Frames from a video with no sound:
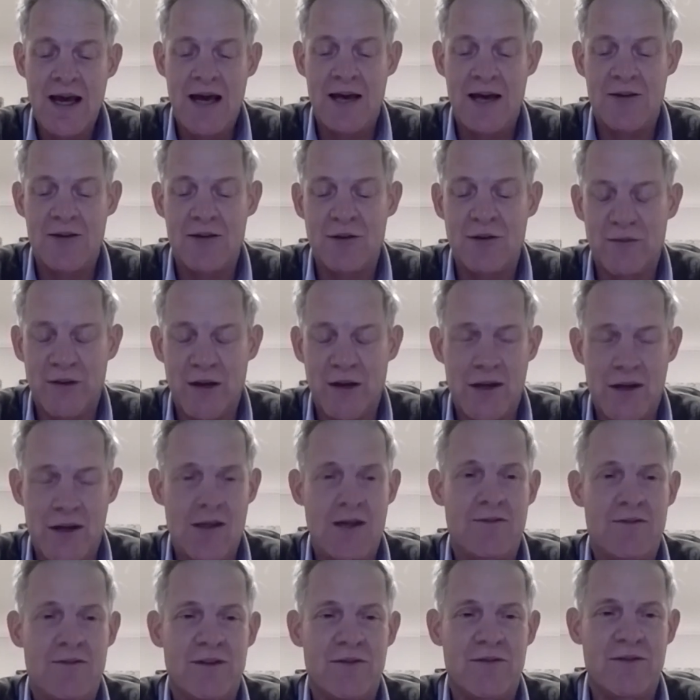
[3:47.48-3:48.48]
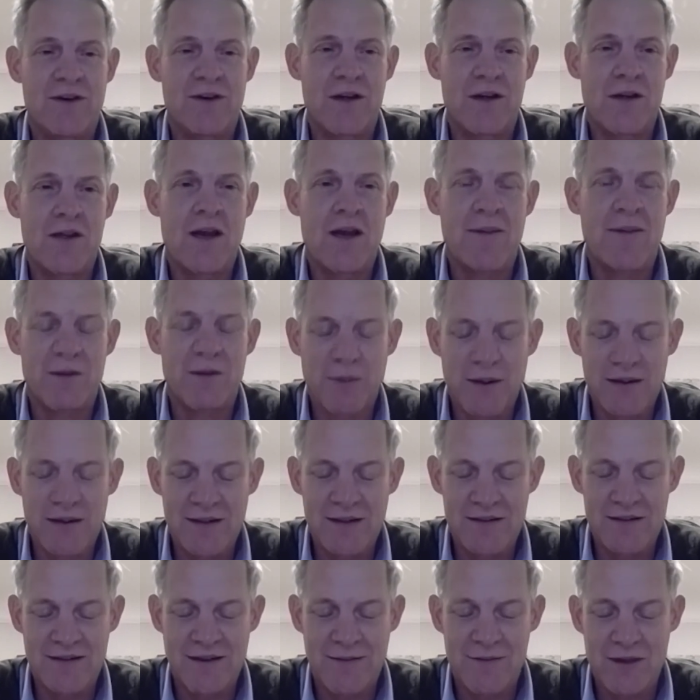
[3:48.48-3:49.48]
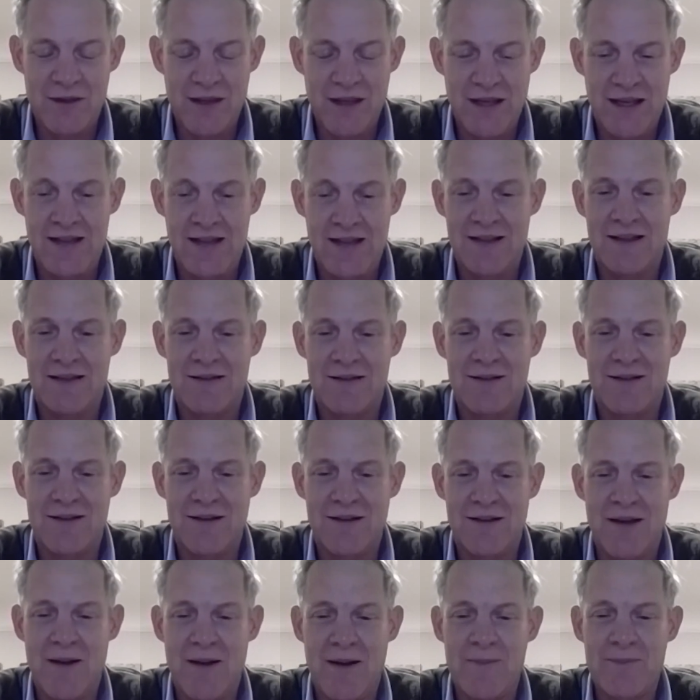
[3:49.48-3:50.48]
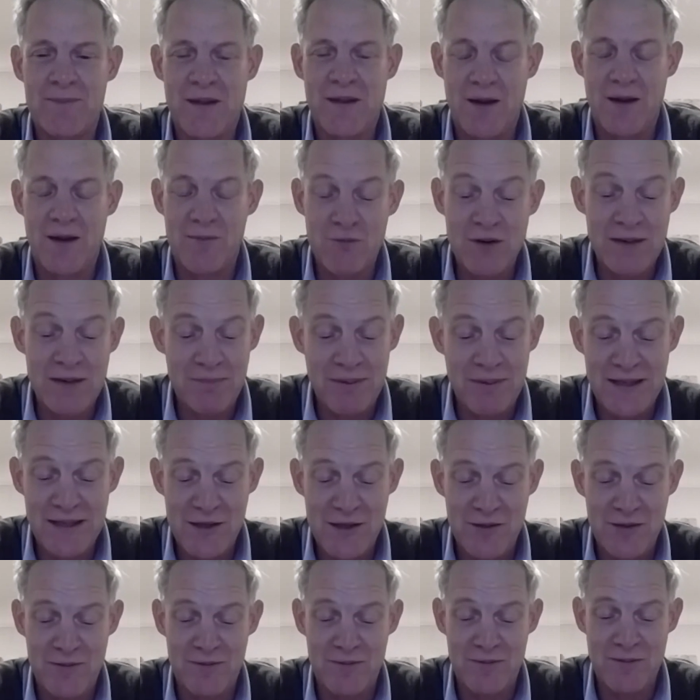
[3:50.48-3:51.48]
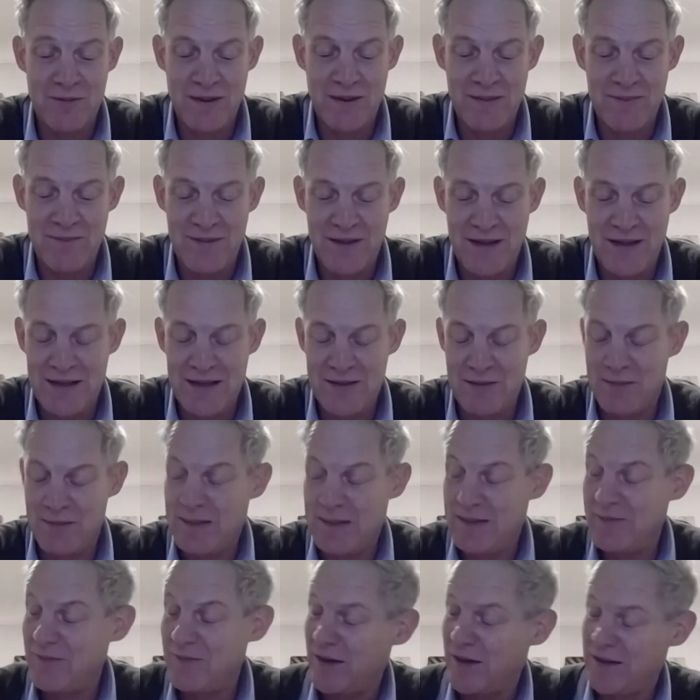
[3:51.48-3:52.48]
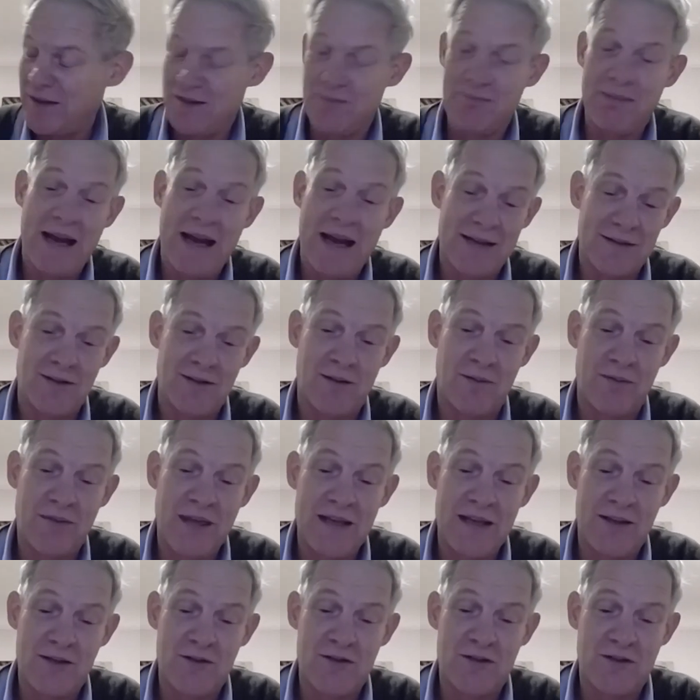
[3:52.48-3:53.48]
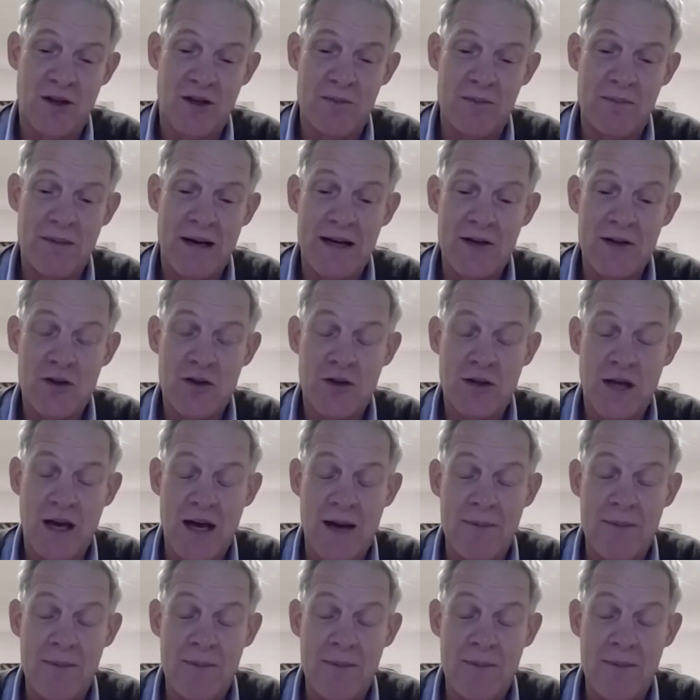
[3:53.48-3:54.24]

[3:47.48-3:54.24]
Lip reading: university for the first time in 2017, and I'm really pleased to be invited back, so thank you so much.